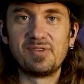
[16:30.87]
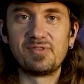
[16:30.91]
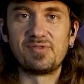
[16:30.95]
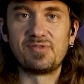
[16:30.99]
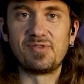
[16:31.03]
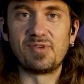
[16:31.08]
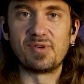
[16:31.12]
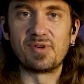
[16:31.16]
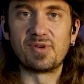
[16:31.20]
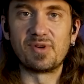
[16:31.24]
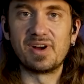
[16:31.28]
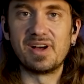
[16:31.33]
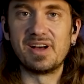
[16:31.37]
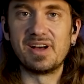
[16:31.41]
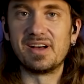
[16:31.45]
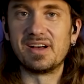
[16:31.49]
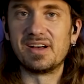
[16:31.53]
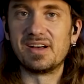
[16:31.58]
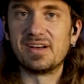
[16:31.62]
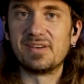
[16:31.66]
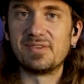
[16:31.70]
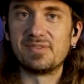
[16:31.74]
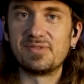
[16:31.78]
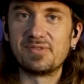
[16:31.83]
for
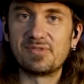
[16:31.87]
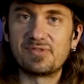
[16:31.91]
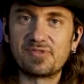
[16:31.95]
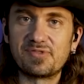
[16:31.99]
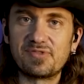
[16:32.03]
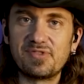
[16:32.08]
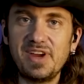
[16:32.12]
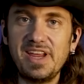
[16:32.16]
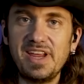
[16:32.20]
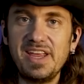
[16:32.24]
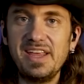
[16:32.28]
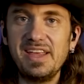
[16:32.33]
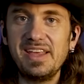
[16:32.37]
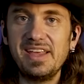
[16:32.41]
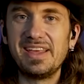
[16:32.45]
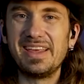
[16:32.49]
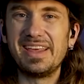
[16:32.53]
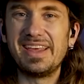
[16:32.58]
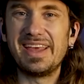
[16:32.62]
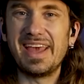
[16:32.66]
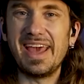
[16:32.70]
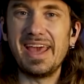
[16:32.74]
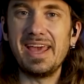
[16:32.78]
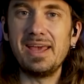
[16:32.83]
a free
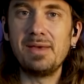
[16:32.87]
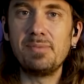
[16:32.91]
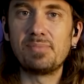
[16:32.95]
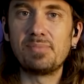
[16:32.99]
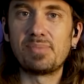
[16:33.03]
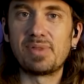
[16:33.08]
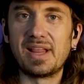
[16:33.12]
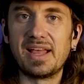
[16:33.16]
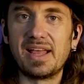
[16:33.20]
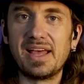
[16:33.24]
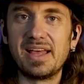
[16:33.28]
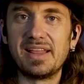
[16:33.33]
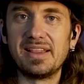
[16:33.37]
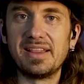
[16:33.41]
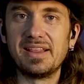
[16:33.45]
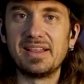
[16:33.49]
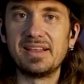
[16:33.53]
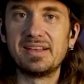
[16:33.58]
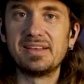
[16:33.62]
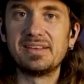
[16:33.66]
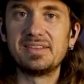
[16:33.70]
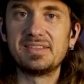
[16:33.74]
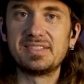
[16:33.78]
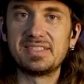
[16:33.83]
game plan
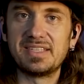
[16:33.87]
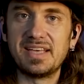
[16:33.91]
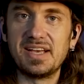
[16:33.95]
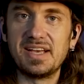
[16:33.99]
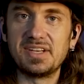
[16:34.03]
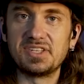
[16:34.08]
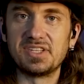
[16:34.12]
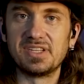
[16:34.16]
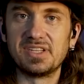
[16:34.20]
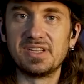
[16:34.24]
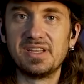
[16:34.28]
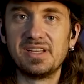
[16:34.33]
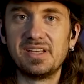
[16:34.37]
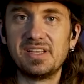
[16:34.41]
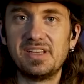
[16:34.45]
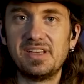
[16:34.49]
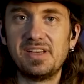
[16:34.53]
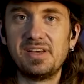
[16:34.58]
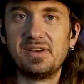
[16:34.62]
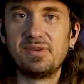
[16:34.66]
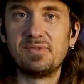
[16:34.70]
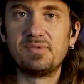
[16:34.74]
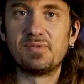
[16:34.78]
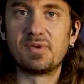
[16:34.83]
session
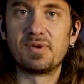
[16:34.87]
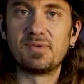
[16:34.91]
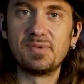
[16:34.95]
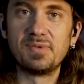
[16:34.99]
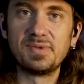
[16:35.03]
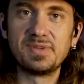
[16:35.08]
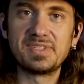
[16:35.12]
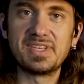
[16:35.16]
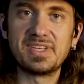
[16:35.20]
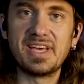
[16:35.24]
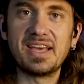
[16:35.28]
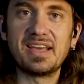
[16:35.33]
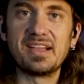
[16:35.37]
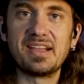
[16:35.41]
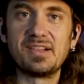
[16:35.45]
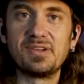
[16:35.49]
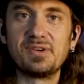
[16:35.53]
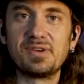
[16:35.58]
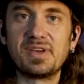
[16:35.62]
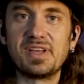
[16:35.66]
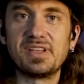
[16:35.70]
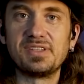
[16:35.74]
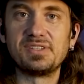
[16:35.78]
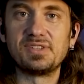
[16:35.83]
where we'll take a
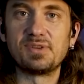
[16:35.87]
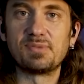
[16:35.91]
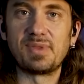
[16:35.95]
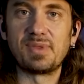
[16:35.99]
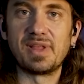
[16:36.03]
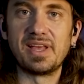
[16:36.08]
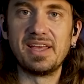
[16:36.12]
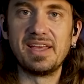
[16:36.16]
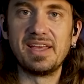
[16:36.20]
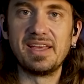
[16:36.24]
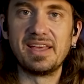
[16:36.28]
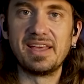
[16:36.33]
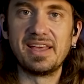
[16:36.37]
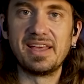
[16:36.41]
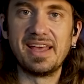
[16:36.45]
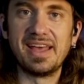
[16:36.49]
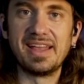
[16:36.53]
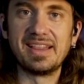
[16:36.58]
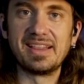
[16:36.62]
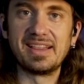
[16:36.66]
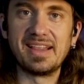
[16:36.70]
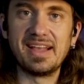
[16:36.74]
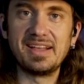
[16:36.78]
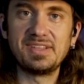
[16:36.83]
look at your playing
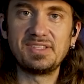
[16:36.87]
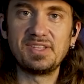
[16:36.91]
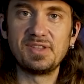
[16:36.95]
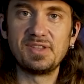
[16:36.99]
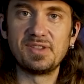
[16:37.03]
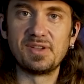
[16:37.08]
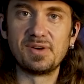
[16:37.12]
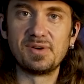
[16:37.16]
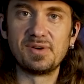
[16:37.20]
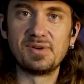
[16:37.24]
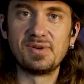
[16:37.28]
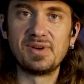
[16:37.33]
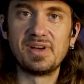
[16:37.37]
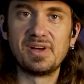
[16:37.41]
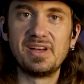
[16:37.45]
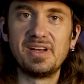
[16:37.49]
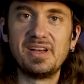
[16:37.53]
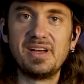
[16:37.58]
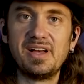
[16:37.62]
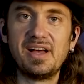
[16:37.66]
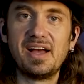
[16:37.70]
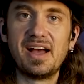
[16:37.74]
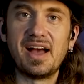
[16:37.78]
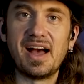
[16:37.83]
and let you know
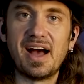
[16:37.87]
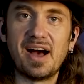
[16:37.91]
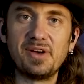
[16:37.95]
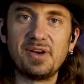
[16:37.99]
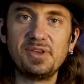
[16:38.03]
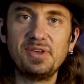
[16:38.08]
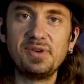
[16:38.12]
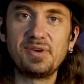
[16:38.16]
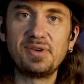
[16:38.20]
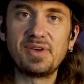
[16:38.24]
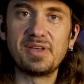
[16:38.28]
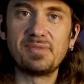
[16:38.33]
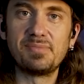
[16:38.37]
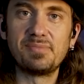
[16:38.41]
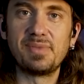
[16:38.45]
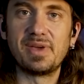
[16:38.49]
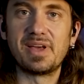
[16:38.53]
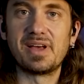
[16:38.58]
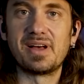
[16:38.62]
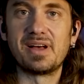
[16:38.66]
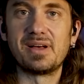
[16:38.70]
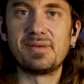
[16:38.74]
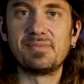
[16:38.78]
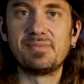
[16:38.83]
how you can
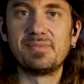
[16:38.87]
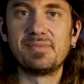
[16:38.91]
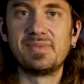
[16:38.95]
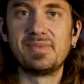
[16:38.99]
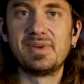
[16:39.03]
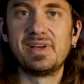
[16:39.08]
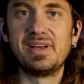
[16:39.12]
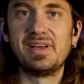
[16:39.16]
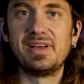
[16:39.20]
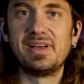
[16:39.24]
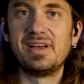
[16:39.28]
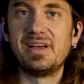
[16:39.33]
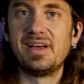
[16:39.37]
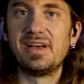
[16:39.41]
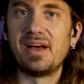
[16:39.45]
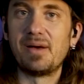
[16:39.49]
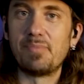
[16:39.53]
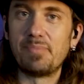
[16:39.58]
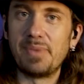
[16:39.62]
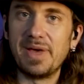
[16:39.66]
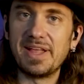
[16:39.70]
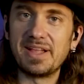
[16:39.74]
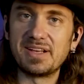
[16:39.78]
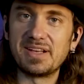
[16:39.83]
become a
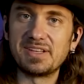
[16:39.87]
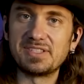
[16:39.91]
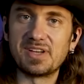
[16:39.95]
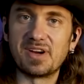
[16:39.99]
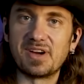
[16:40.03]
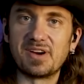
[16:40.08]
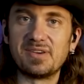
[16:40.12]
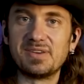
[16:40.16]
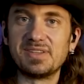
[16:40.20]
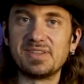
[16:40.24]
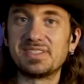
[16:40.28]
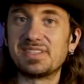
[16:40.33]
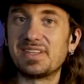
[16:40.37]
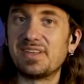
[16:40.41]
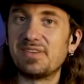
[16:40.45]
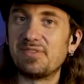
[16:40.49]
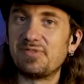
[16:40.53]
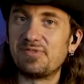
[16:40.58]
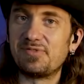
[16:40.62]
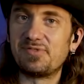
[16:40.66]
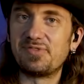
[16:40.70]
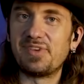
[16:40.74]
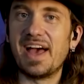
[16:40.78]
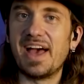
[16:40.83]
better guitarist
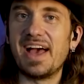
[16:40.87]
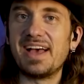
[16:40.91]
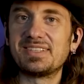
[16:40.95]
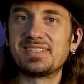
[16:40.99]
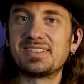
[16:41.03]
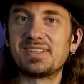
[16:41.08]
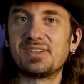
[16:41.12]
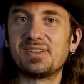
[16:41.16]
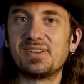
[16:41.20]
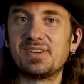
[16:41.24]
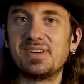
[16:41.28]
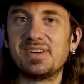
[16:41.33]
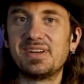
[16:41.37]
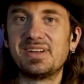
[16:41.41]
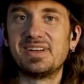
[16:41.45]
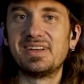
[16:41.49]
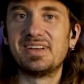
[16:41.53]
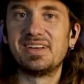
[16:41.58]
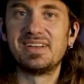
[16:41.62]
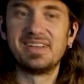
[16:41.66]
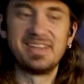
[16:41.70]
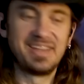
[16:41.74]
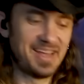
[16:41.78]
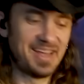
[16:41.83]
faster
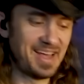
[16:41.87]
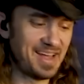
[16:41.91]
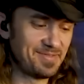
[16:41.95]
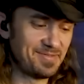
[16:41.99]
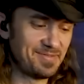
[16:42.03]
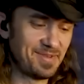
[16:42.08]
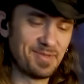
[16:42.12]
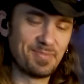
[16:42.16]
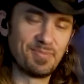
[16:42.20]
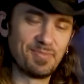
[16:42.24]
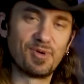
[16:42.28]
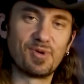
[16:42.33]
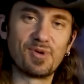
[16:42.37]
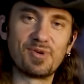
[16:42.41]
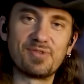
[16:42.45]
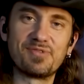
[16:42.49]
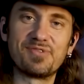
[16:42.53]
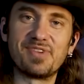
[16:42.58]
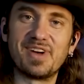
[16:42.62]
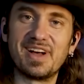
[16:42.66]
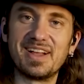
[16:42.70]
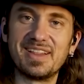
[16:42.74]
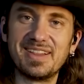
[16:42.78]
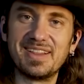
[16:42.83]
and with more
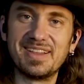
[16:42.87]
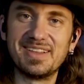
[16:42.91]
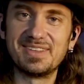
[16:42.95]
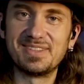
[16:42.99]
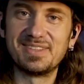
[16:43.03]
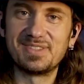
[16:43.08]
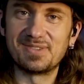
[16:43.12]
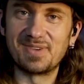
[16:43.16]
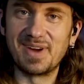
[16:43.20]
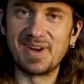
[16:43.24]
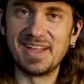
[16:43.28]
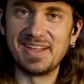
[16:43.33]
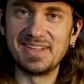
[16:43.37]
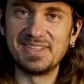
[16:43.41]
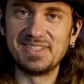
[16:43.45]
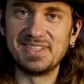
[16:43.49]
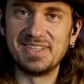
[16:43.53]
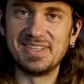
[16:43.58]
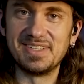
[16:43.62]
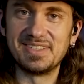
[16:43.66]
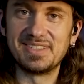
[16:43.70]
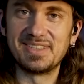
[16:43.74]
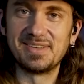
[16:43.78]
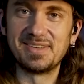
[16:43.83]
fun
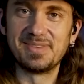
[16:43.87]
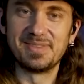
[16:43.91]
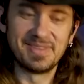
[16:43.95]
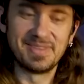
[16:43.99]
strategies.